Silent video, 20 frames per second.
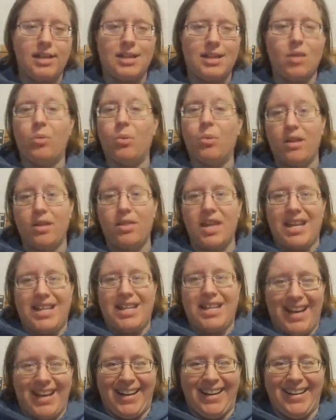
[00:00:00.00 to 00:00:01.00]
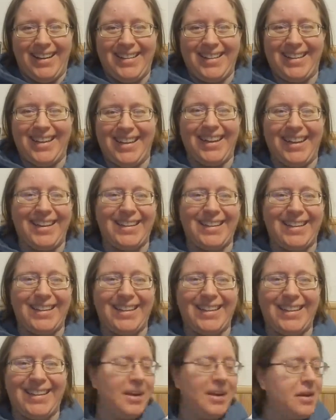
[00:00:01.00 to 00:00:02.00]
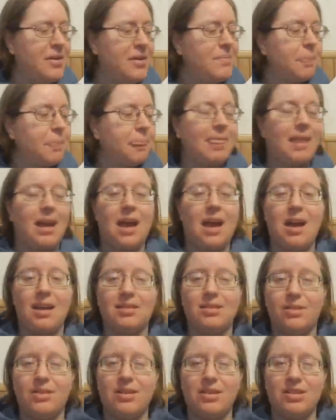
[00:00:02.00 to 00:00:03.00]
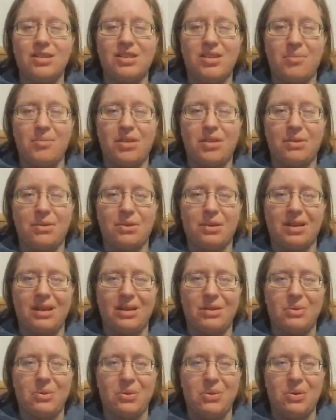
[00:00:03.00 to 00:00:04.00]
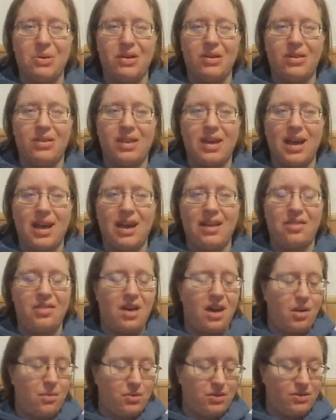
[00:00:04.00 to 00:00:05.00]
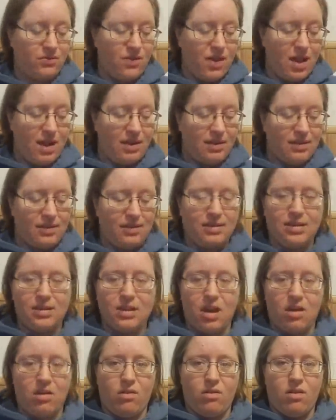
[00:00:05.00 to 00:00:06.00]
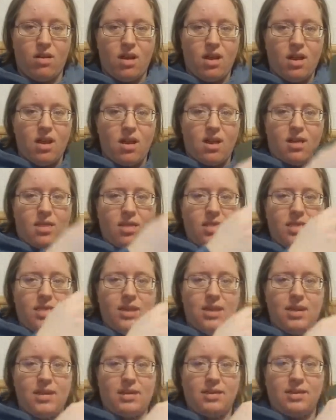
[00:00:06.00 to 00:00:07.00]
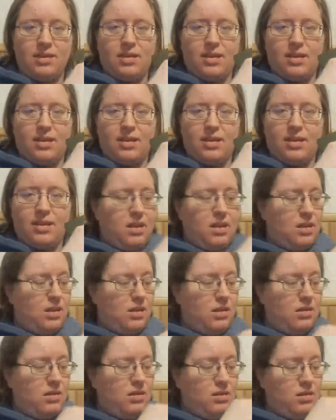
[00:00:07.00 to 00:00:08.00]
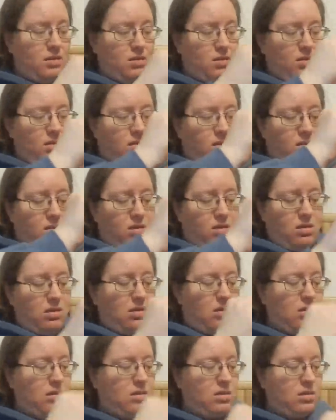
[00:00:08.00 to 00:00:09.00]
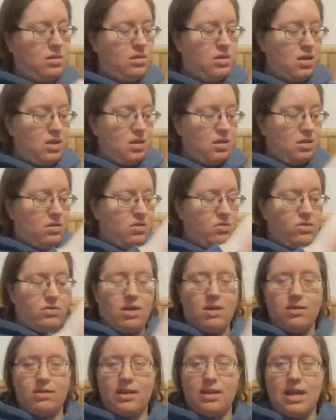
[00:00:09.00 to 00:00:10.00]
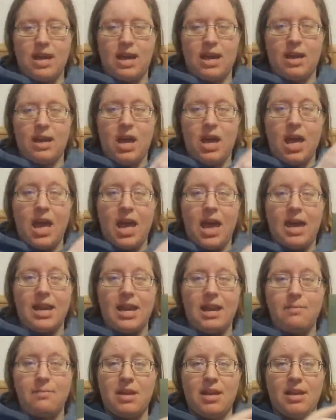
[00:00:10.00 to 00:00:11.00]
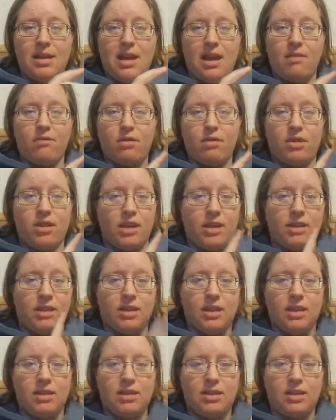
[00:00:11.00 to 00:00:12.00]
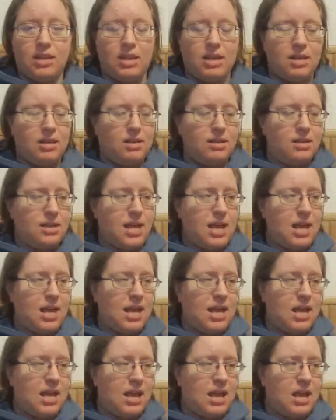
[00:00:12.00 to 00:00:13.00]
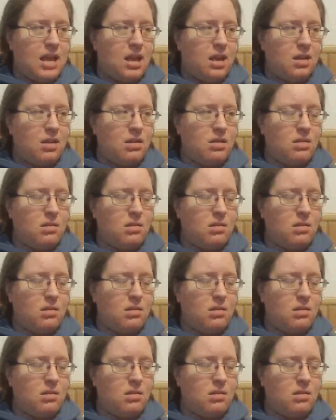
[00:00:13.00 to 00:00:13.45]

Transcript: I said, one of the things I need to get used to. So this is something really cool that I thought was fun. So this is just goes around like that, and I made everything. This is a